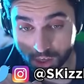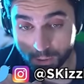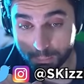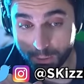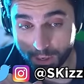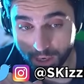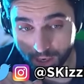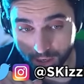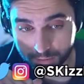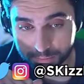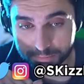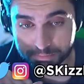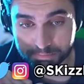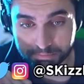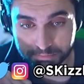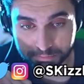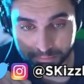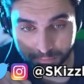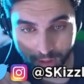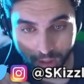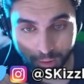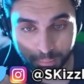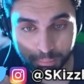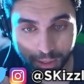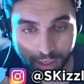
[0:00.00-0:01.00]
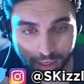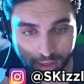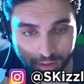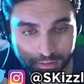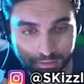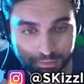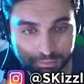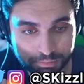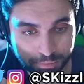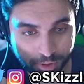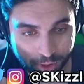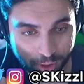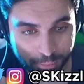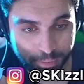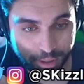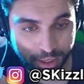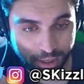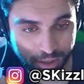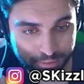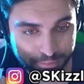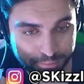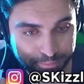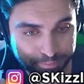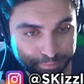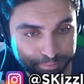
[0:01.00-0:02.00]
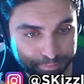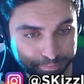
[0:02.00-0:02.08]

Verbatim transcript: not bad. Not bad. Not bad.